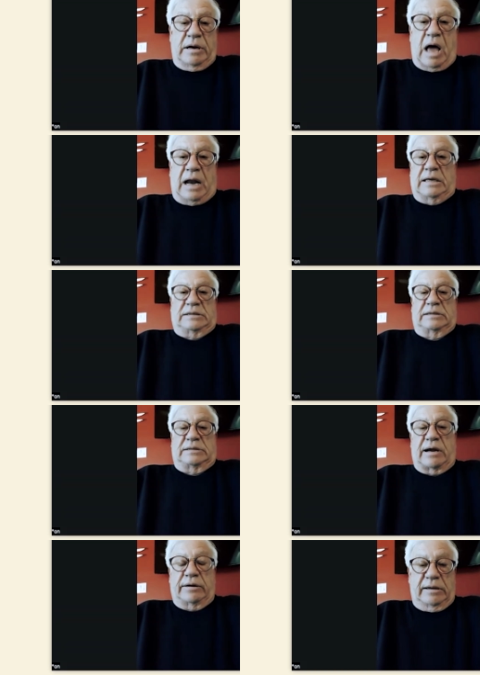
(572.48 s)
not
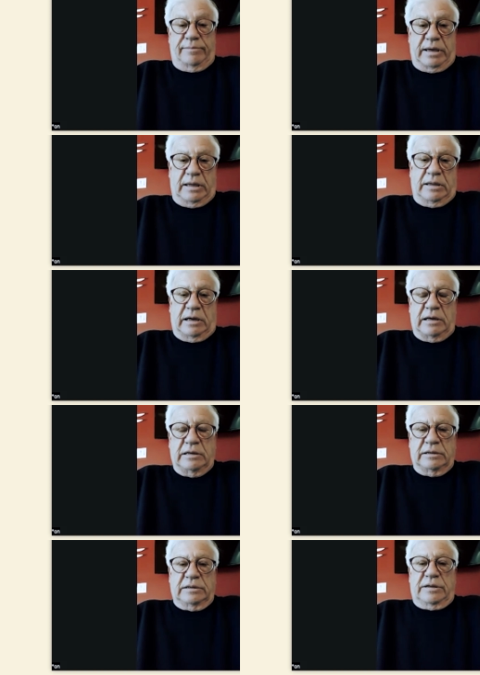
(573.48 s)
necessarily being
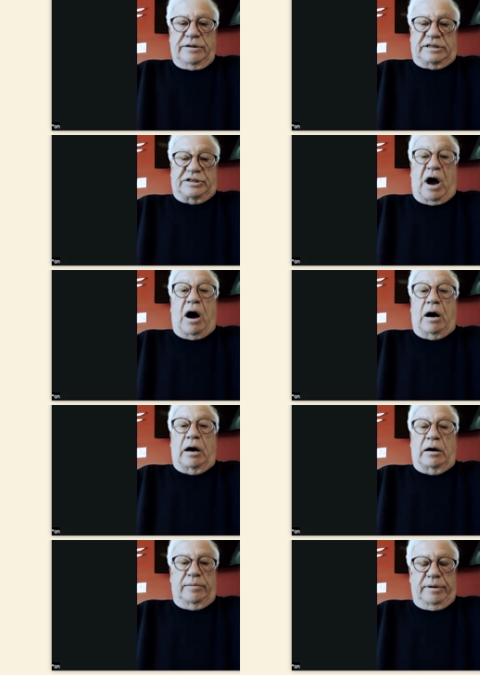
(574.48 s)
the
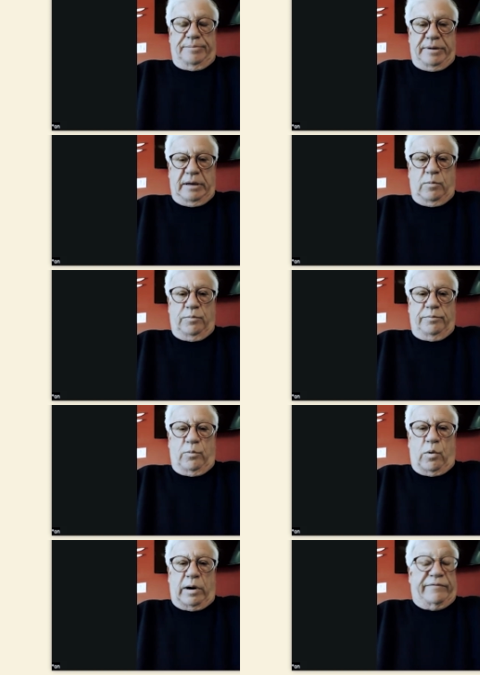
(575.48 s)
star, but being
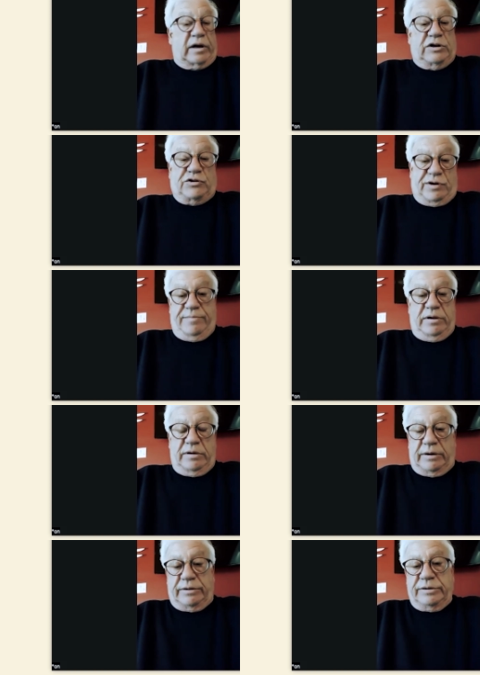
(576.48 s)
one of the
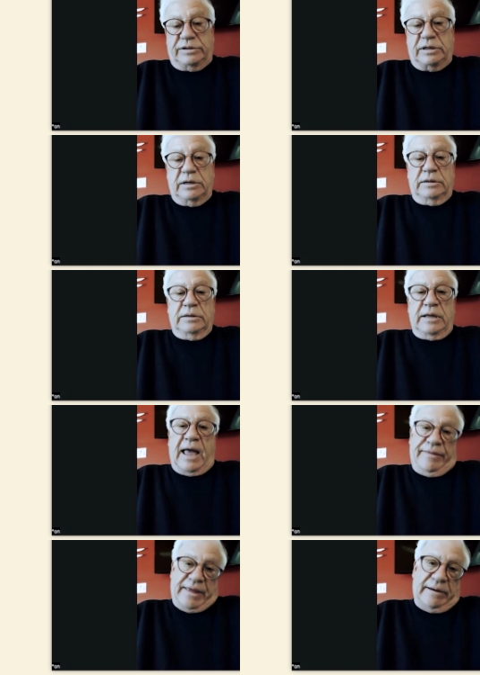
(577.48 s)
contributors.
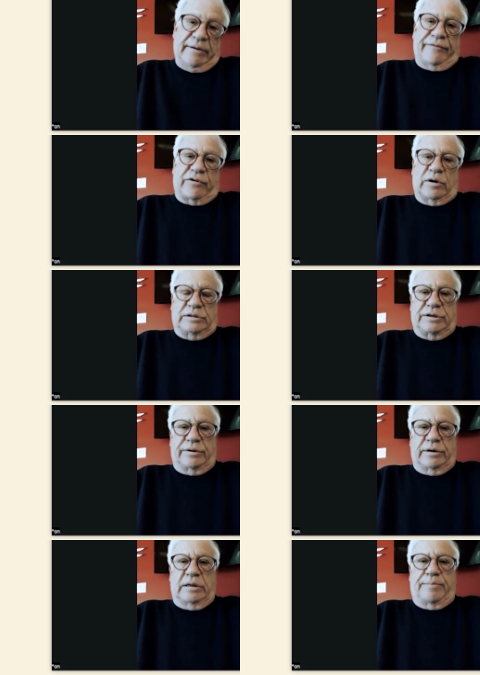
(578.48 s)
And then, of course,
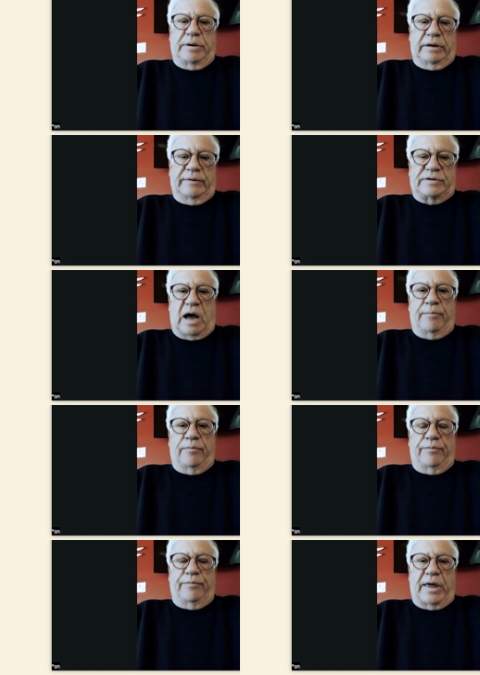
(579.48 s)
during the period of
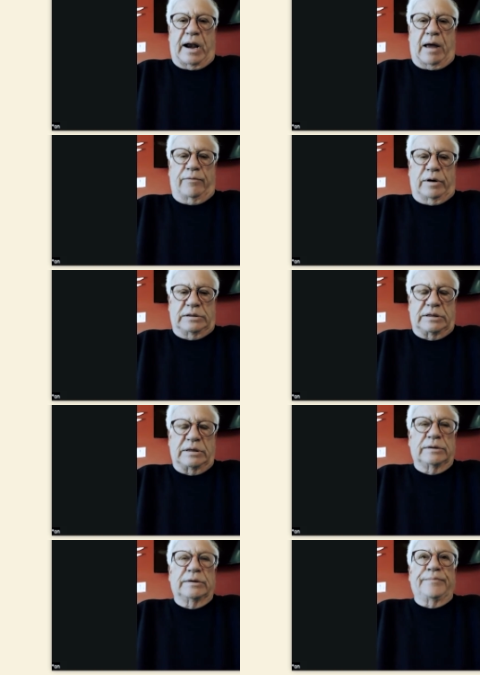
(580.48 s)
time that I was,
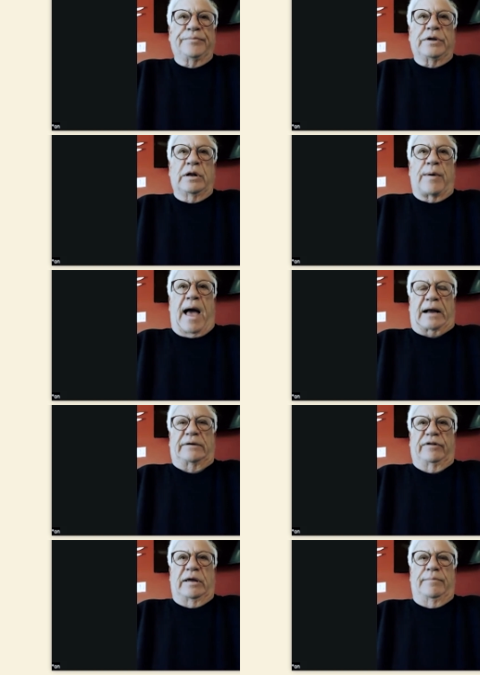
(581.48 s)

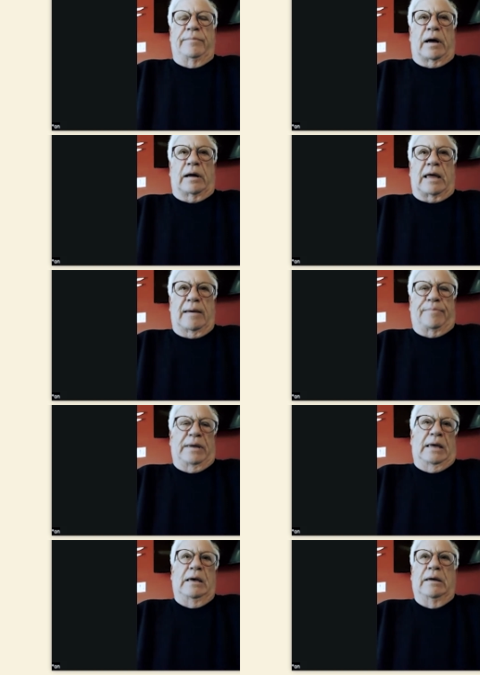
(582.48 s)
actively
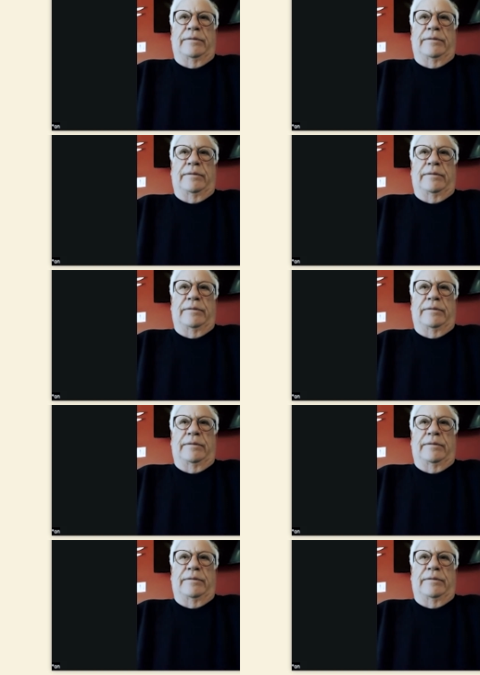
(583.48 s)
hippie in